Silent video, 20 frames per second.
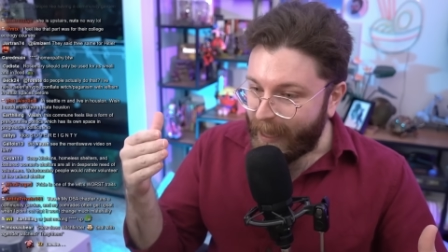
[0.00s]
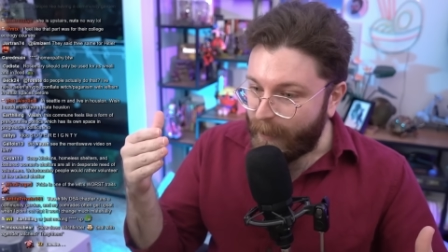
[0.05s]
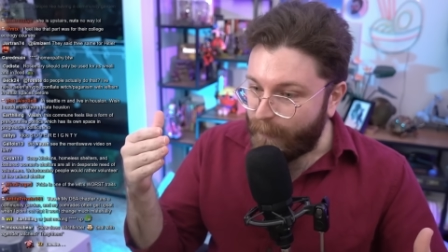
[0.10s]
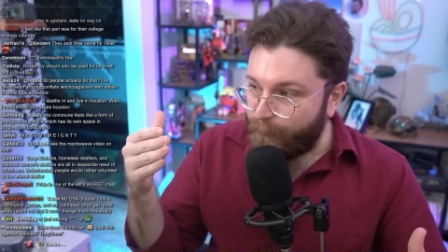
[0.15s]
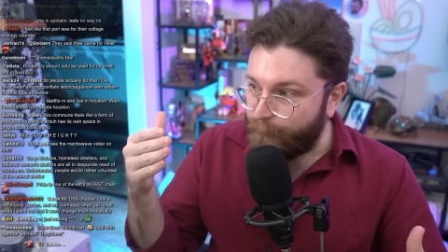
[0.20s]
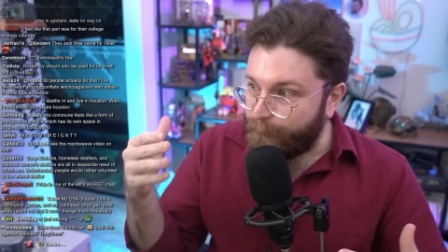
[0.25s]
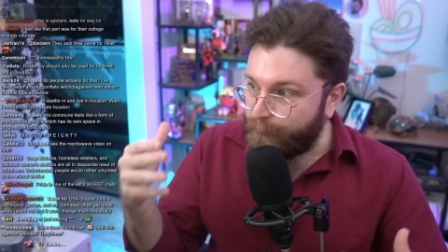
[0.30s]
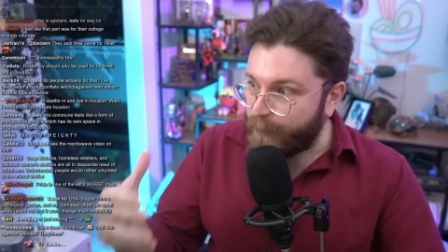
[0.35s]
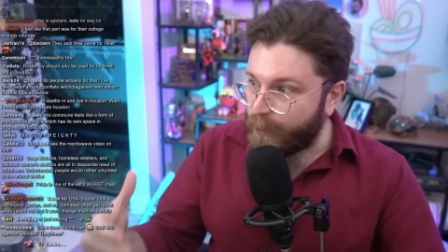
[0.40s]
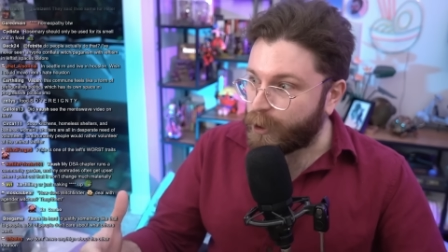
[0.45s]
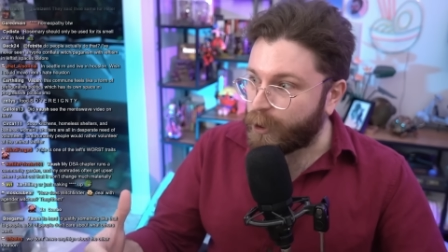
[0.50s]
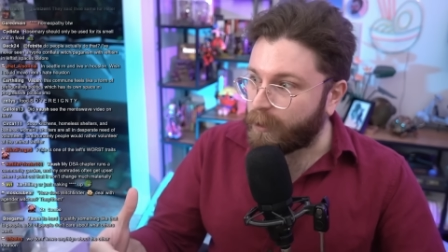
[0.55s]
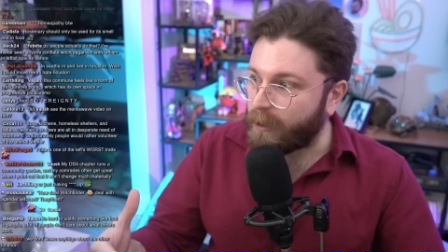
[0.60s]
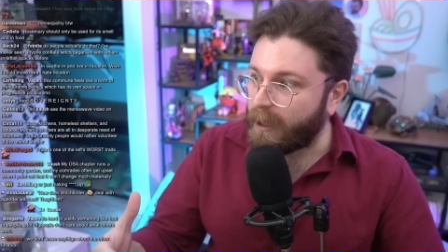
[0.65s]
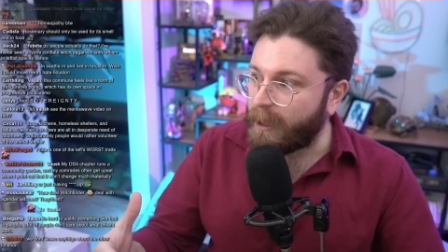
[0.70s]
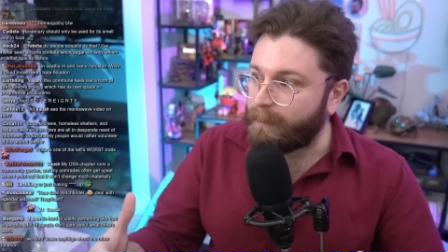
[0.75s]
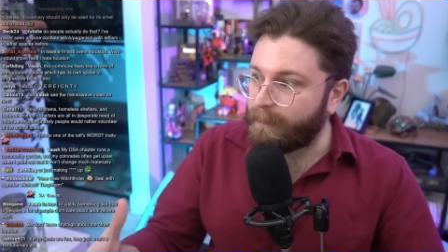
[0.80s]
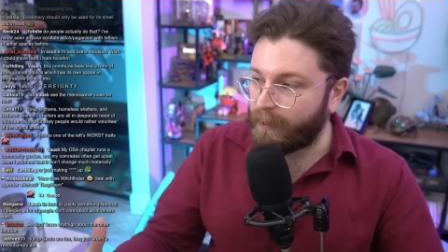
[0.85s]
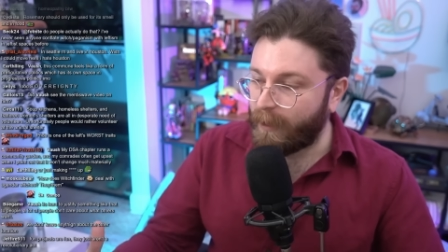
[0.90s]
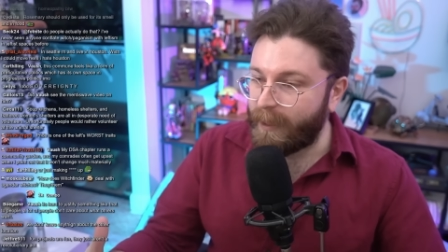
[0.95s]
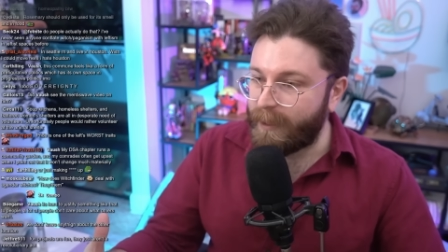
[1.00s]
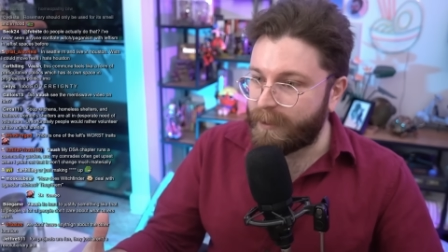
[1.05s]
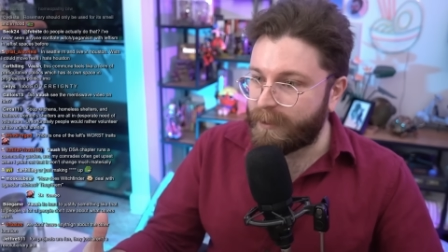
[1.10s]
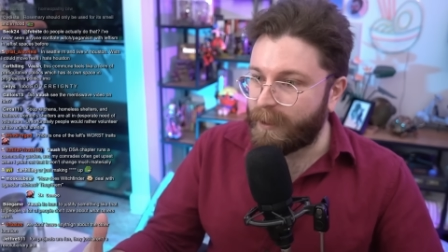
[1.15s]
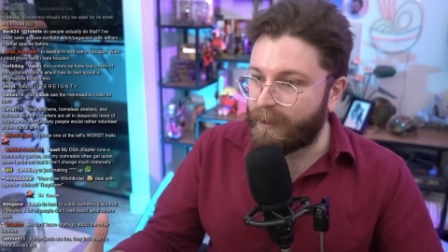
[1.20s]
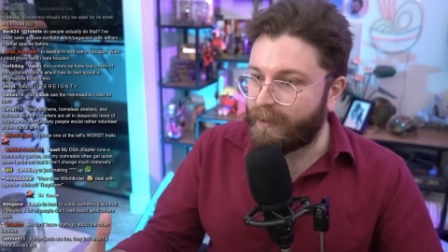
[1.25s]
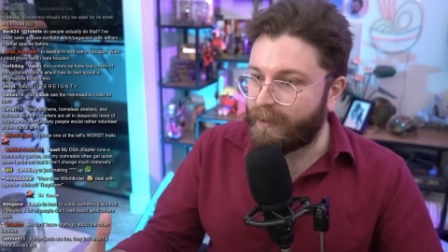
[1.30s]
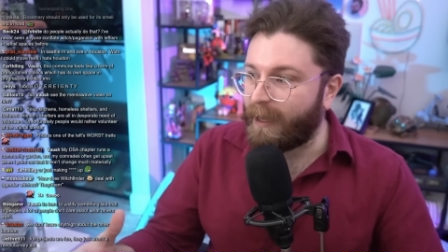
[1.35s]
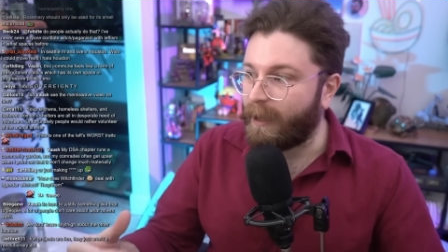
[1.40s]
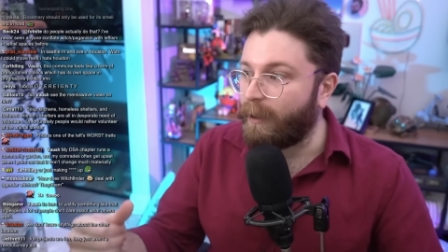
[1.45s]
officially placed
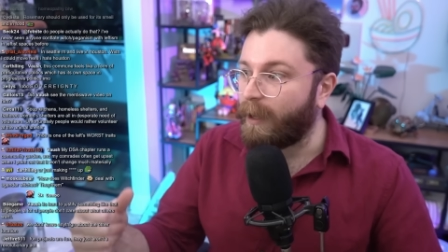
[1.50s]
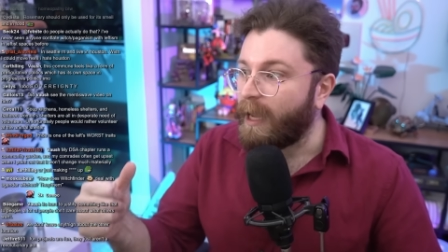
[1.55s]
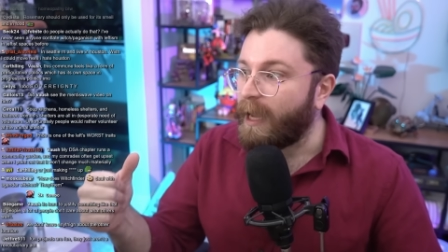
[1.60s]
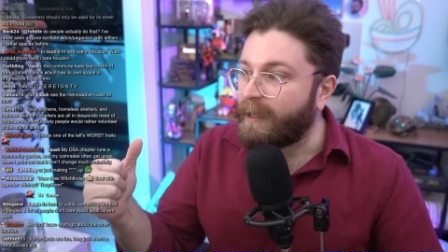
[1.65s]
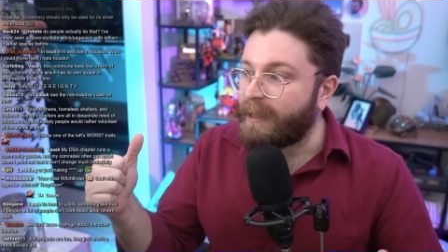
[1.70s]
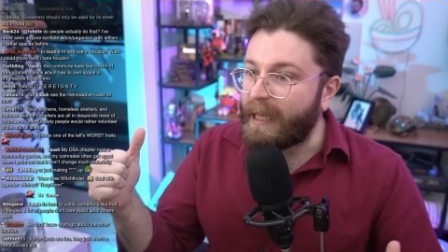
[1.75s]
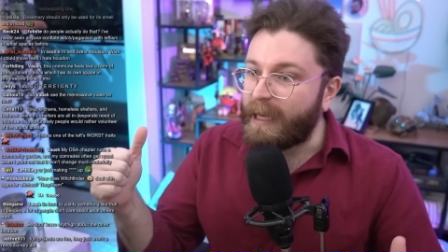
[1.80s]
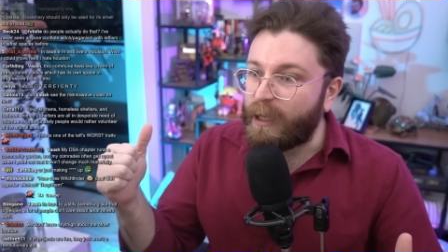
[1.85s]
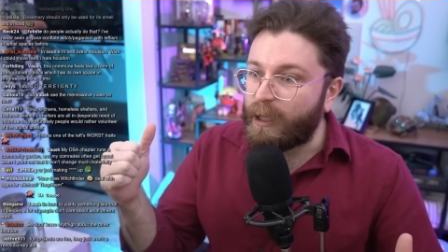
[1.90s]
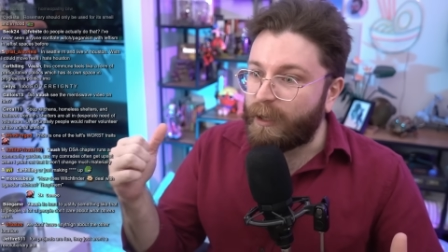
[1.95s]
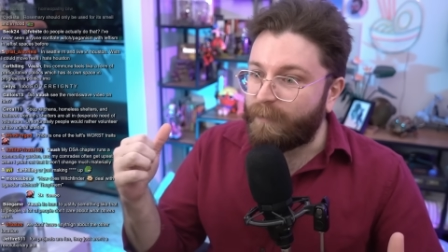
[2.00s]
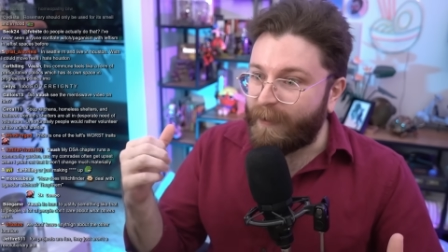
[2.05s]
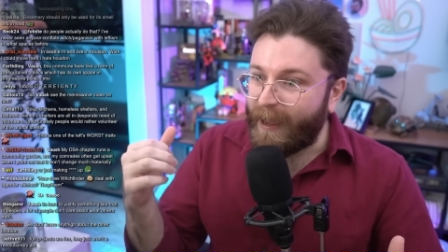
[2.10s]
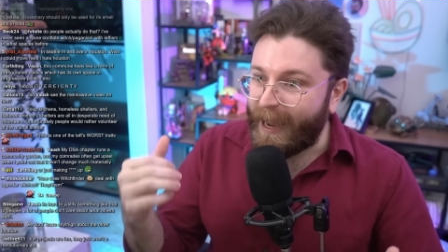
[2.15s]
it there. They could have